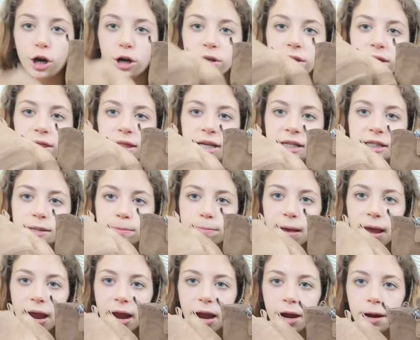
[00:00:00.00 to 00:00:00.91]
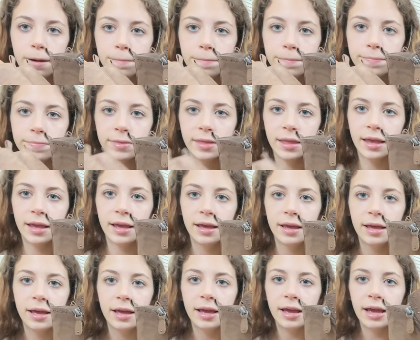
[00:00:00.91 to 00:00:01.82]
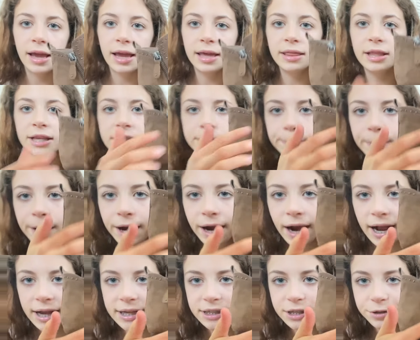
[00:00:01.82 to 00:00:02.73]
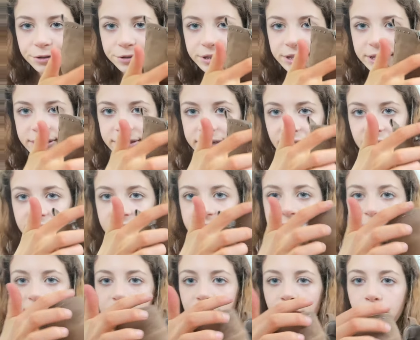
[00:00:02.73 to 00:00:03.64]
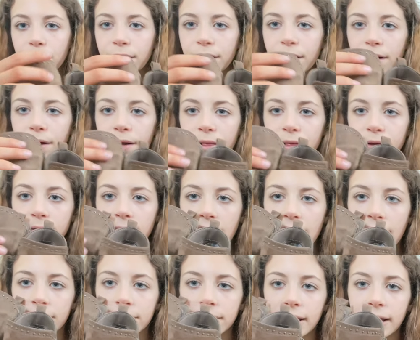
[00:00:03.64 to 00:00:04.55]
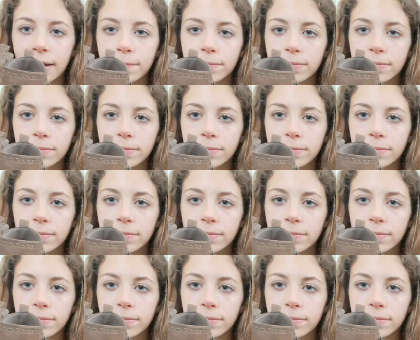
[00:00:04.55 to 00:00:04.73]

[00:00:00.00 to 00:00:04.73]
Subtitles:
than this pair. And this pair has little studs going all around it.